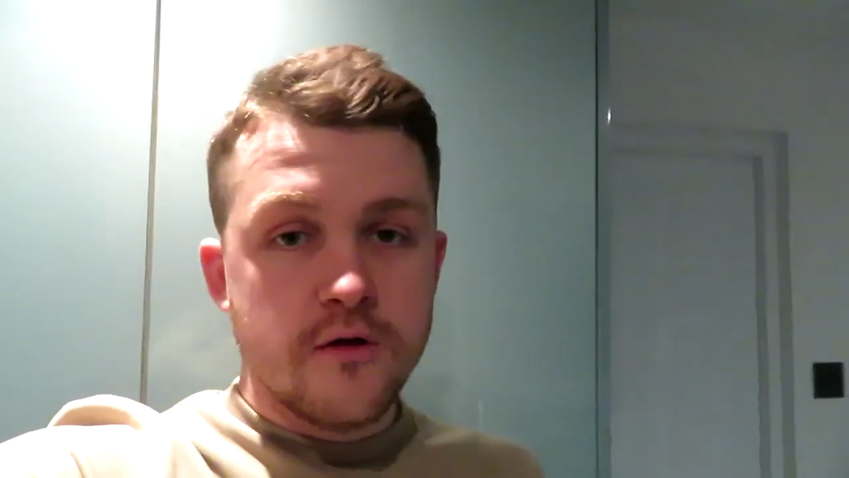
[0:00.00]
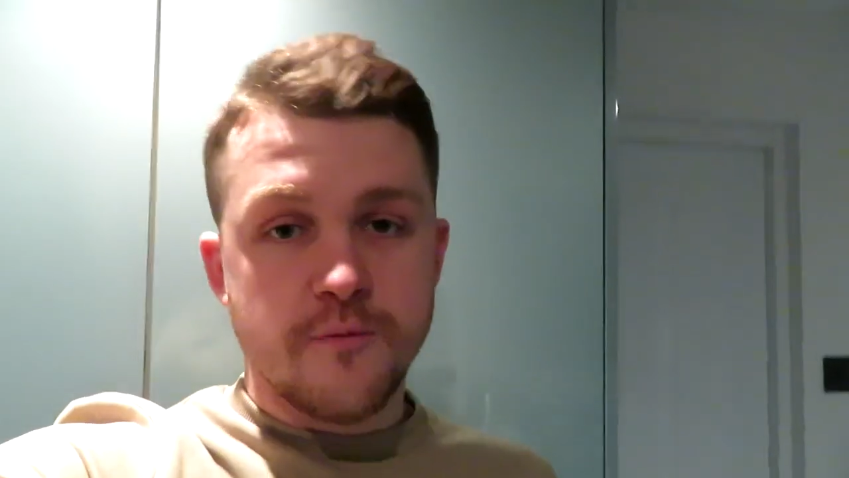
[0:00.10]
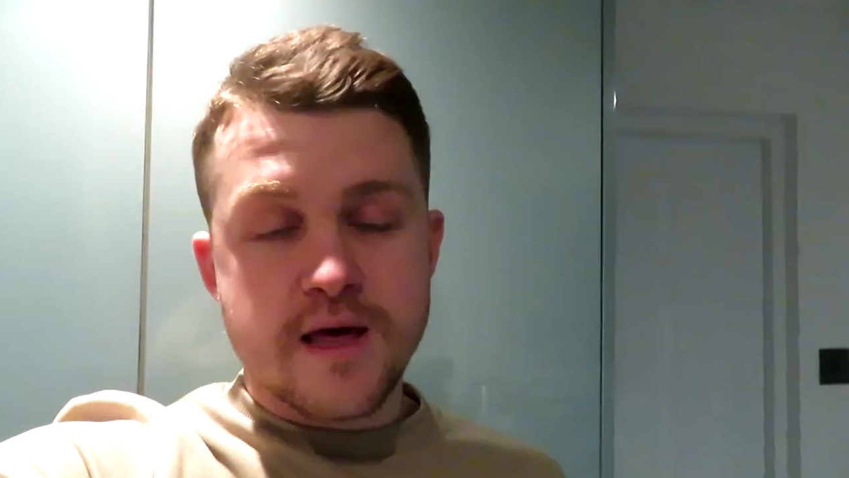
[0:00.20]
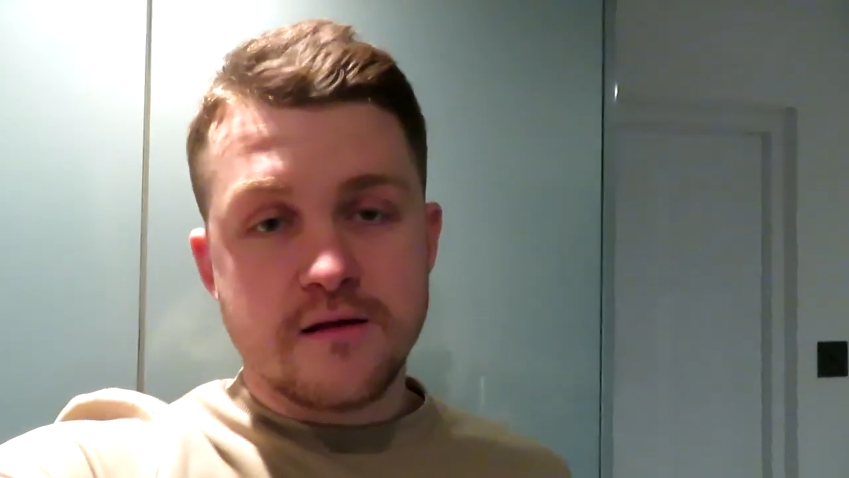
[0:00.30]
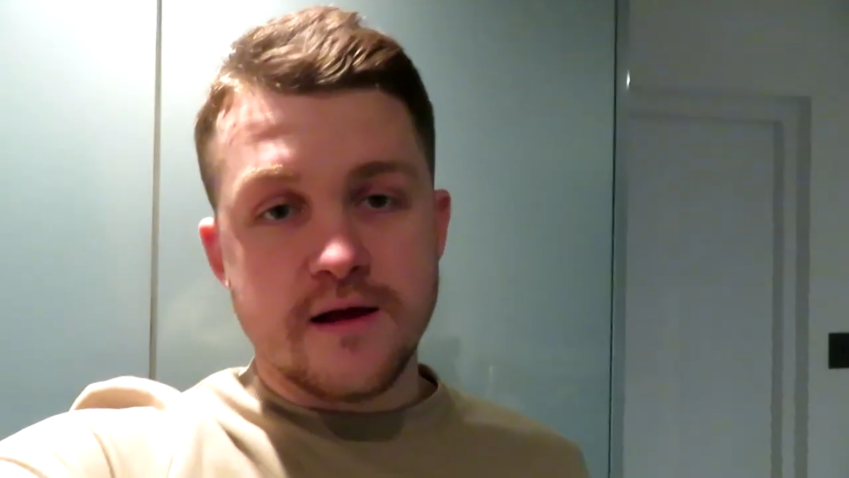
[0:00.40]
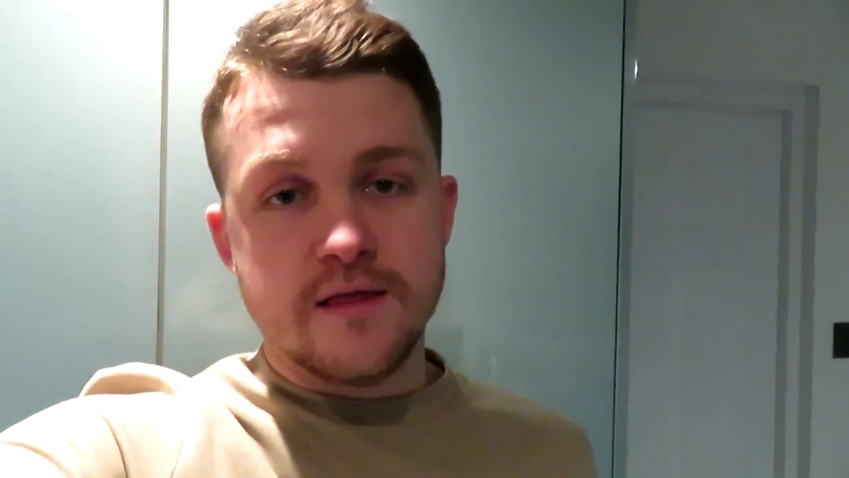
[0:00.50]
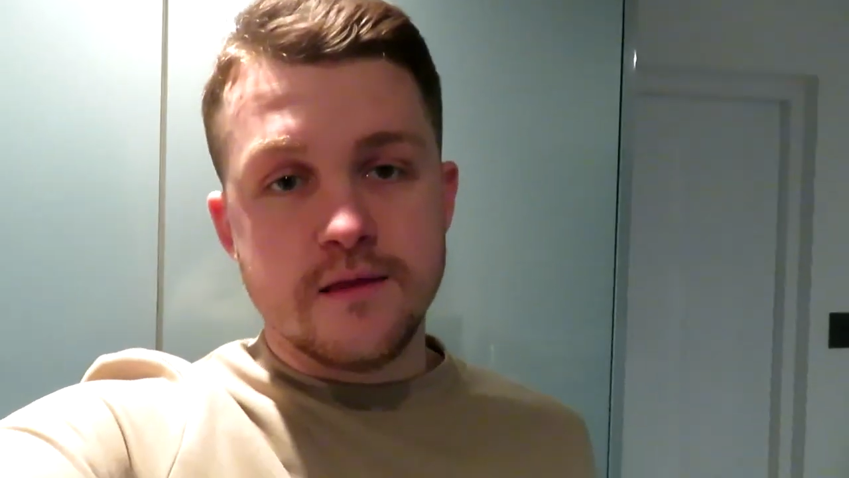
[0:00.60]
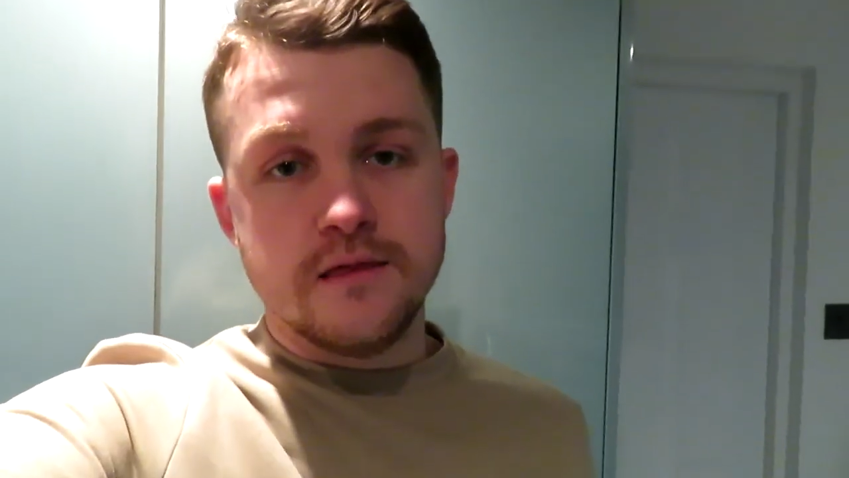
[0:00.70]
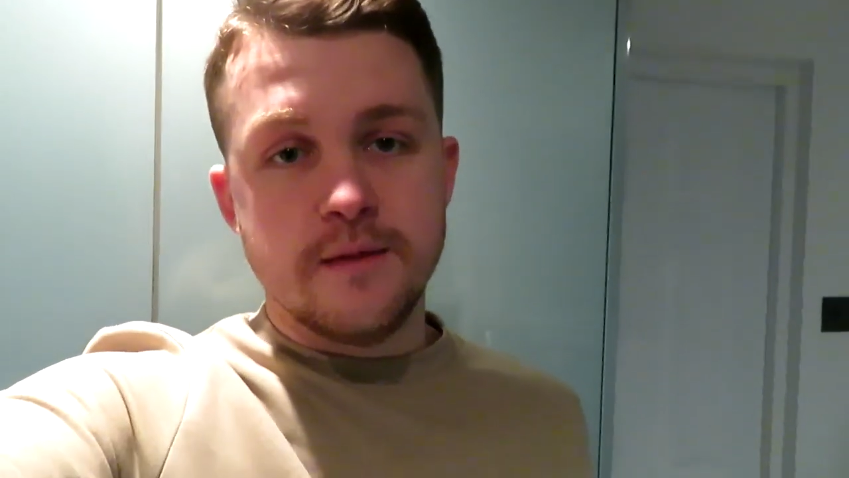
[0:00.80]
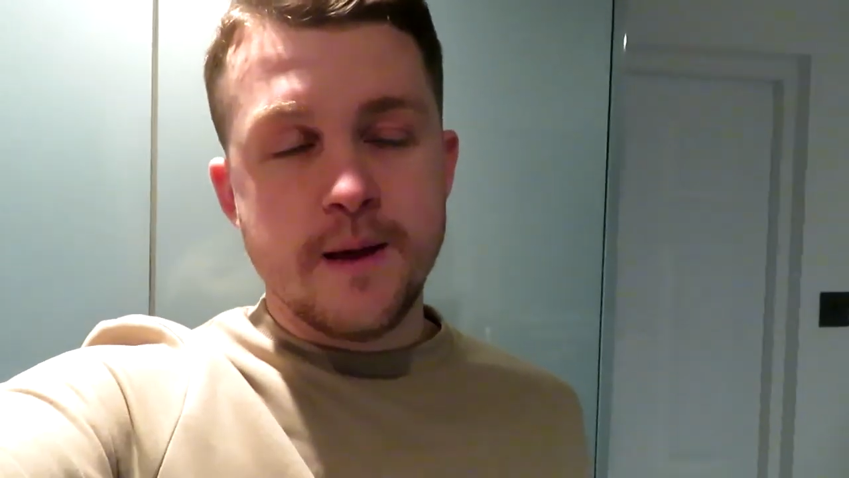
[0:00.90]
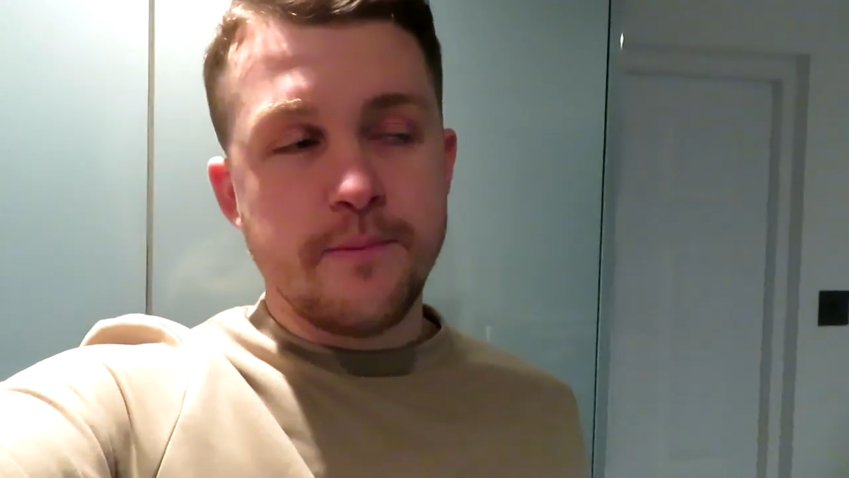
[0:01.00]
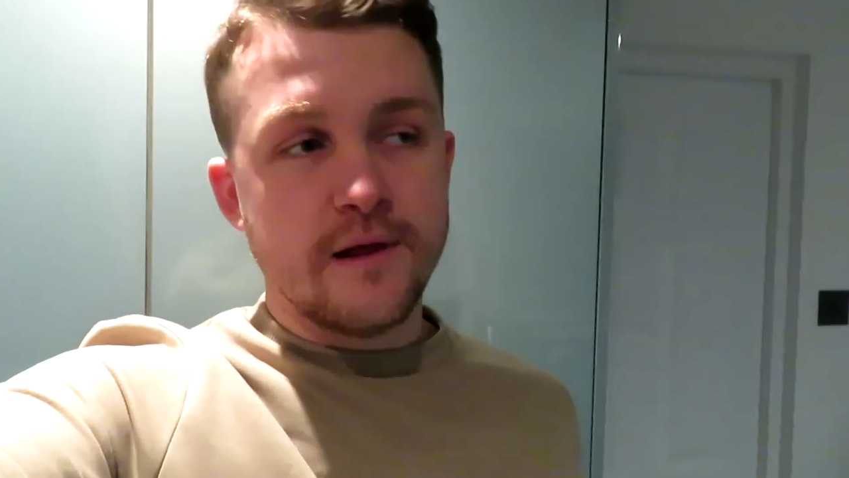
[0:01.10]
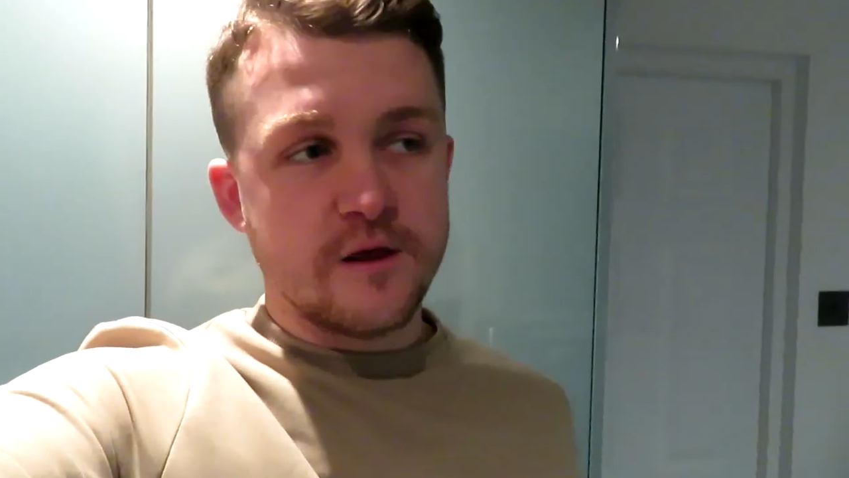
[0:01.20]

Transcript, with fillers: so basically the people